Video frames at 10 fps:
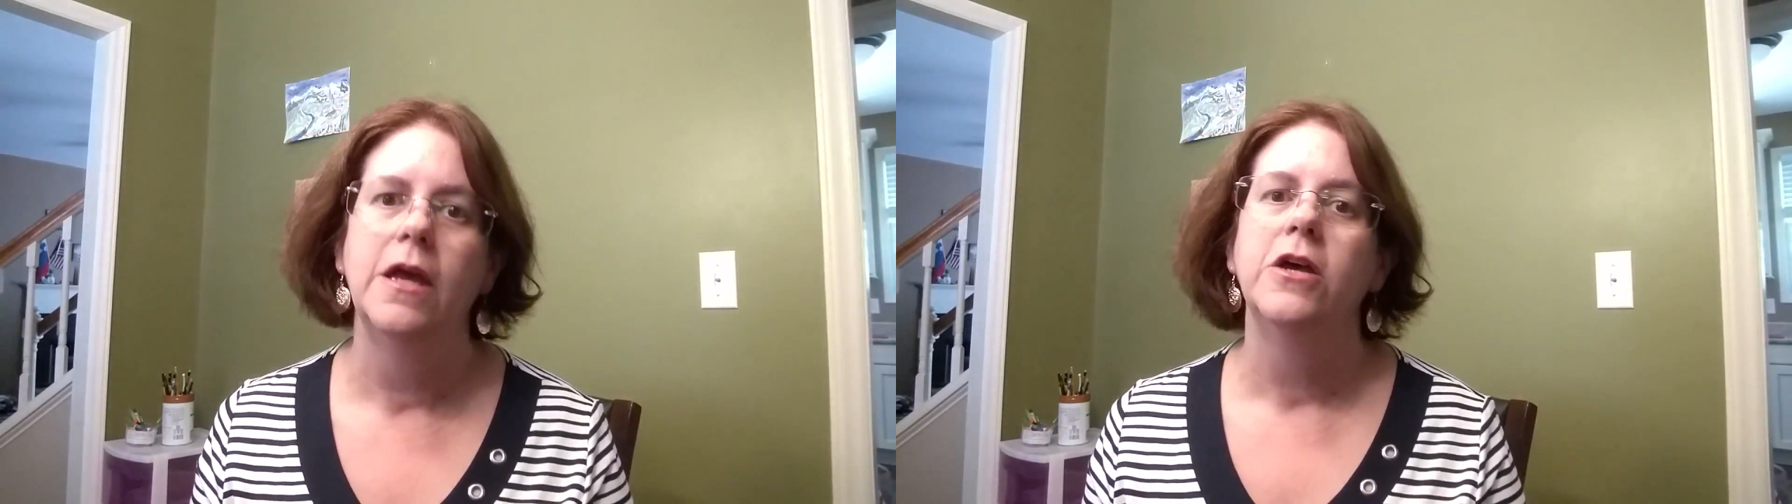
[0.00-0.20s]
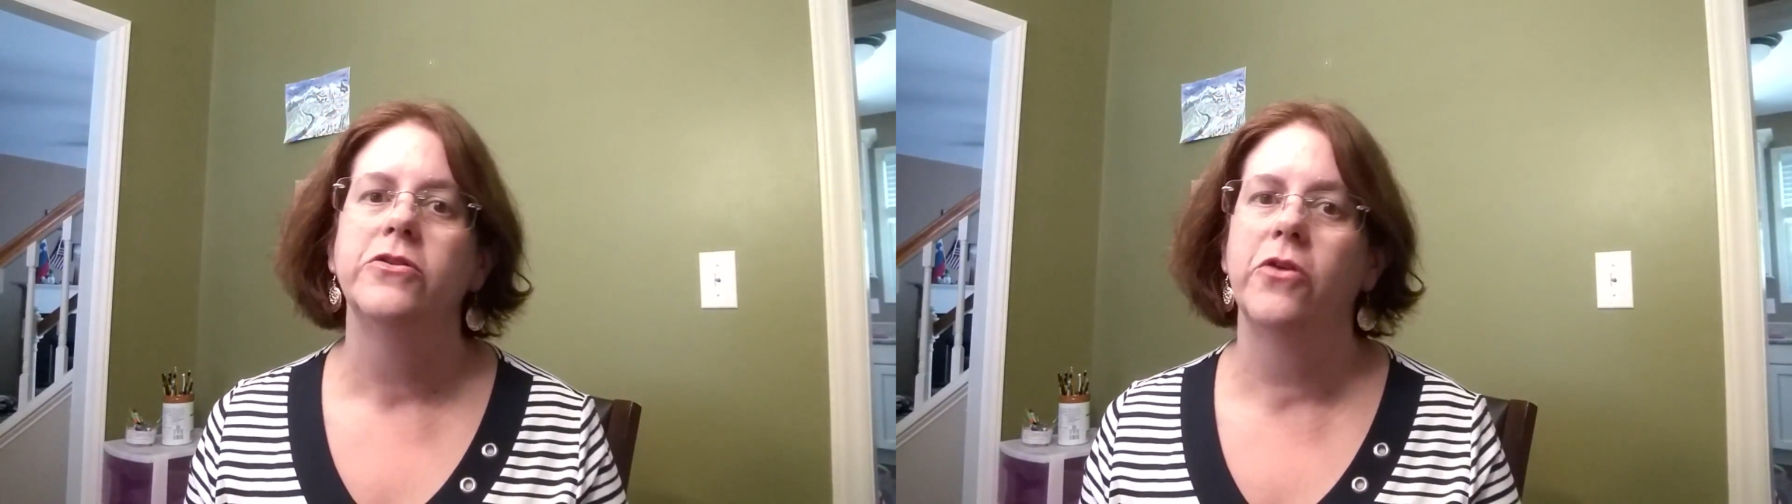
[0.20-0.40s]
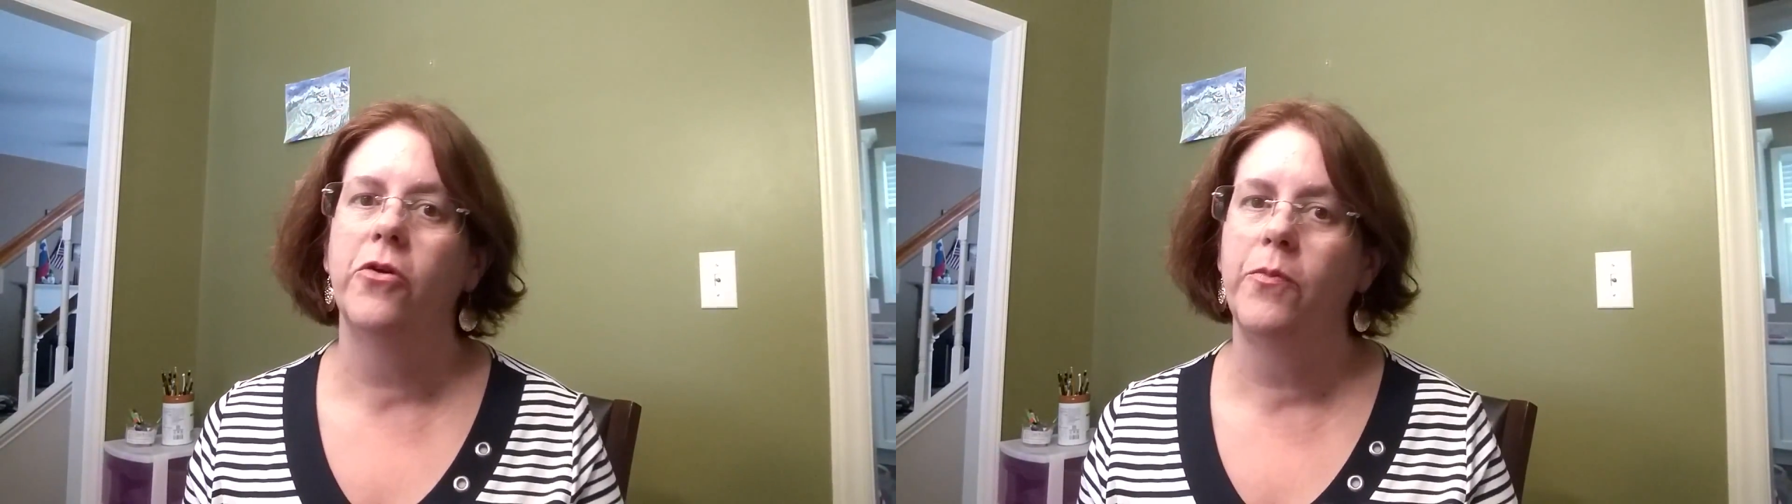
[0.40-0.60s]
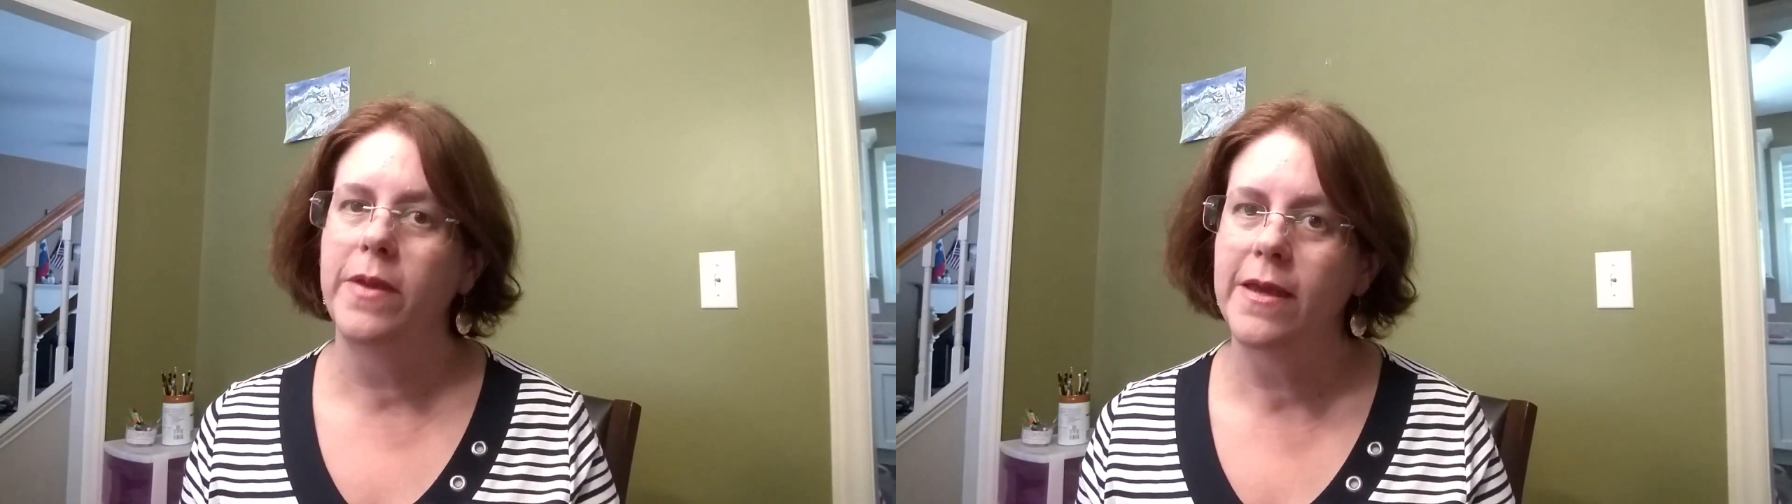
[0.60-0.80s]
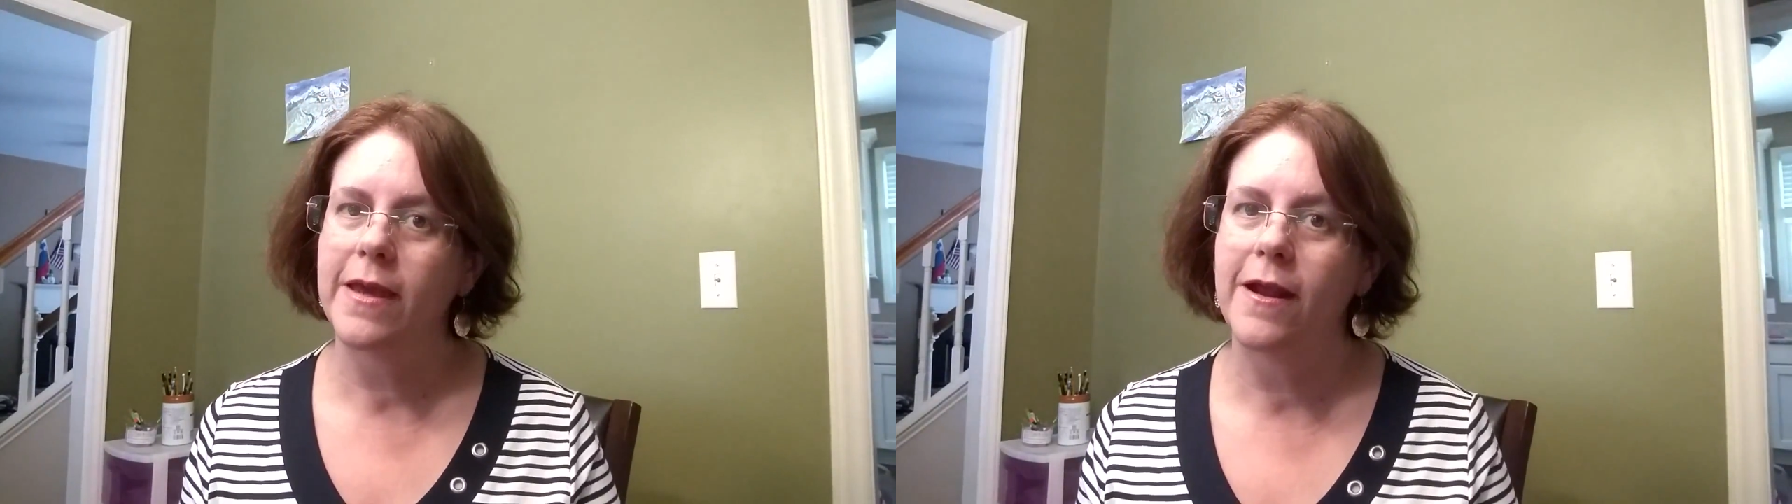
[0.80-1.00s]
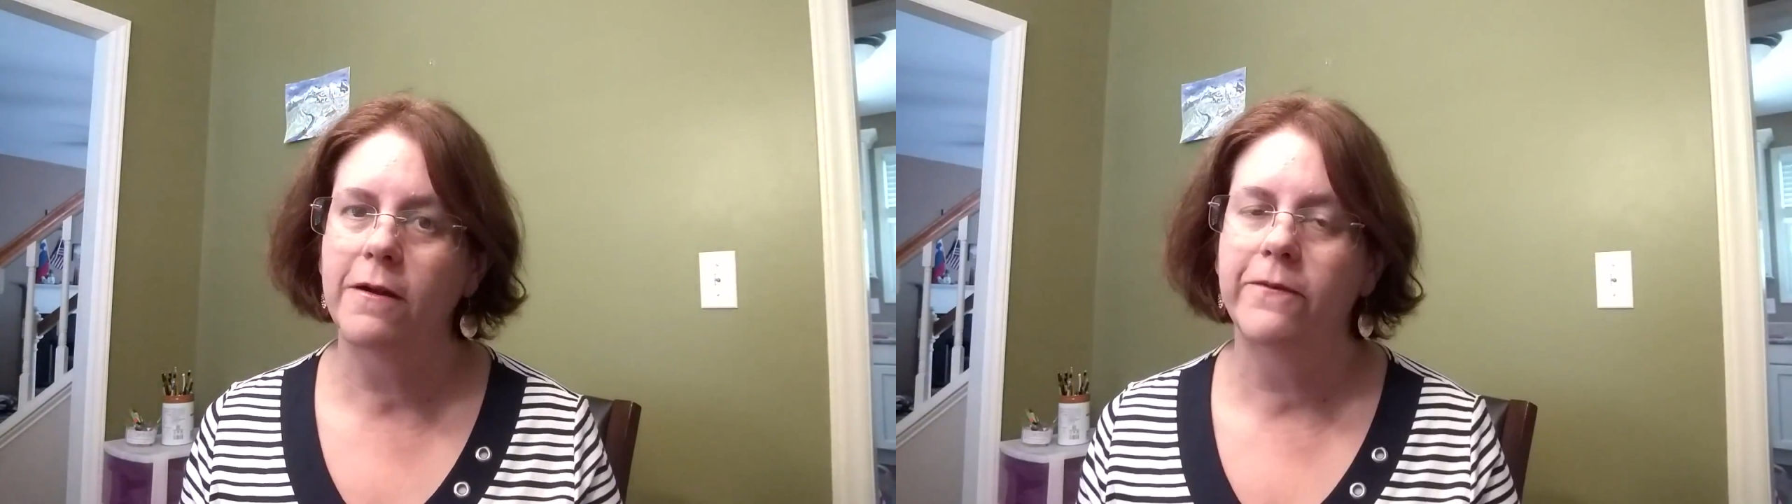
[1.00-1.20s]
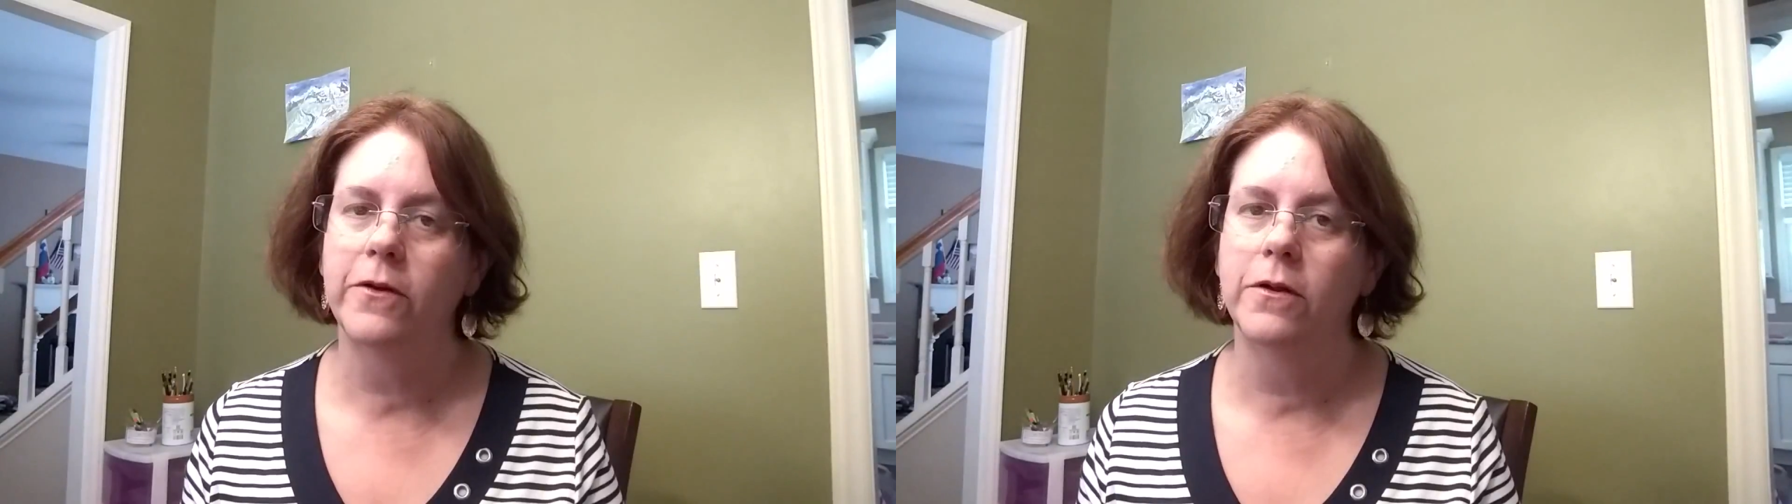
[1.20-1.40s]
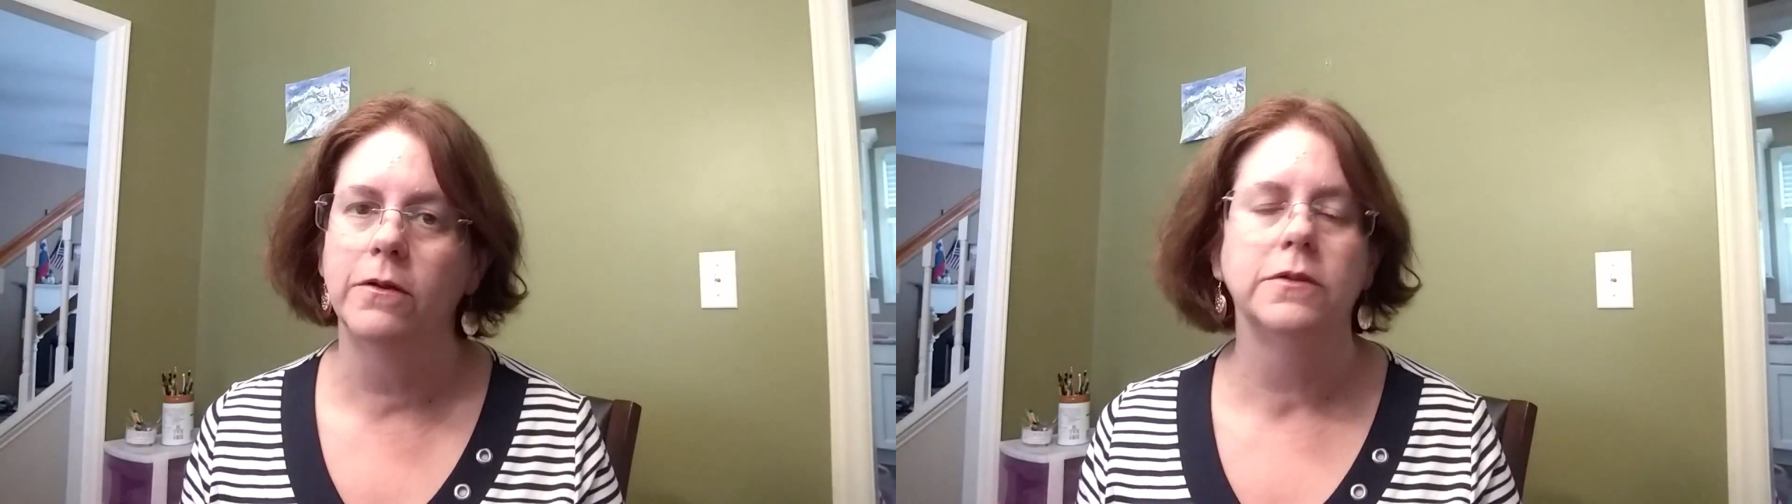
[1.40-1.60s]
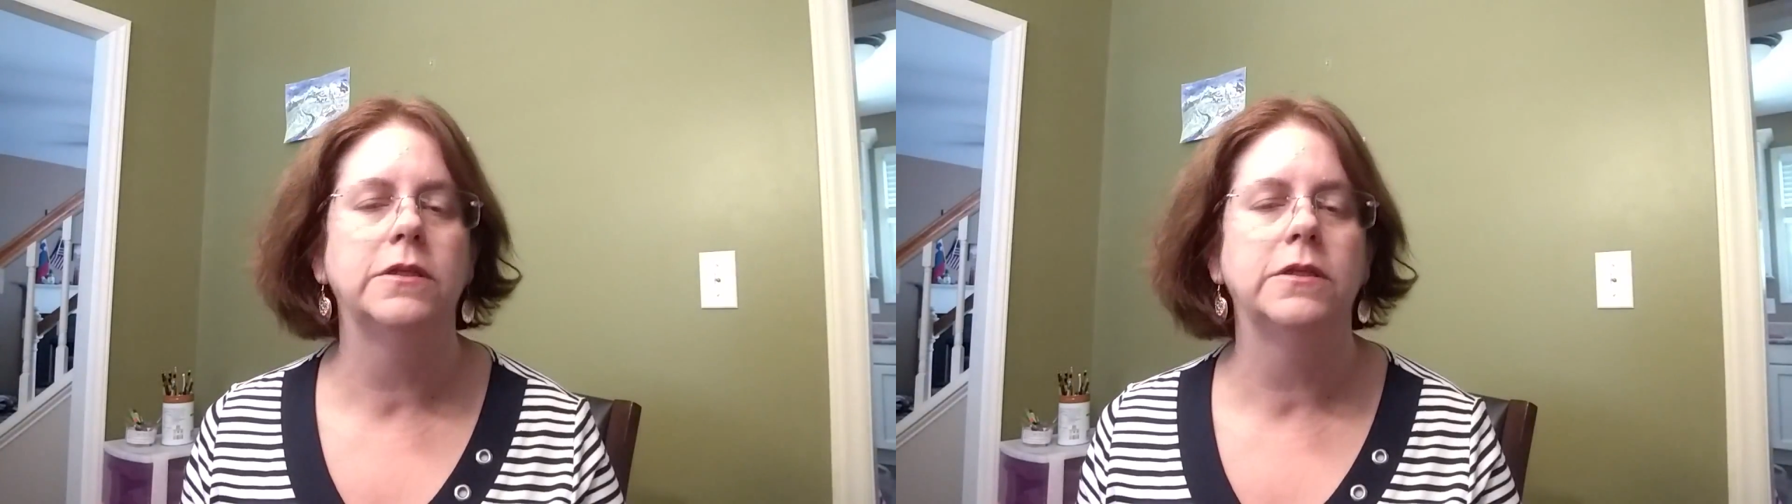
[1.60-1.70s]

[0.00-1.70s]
So be careful.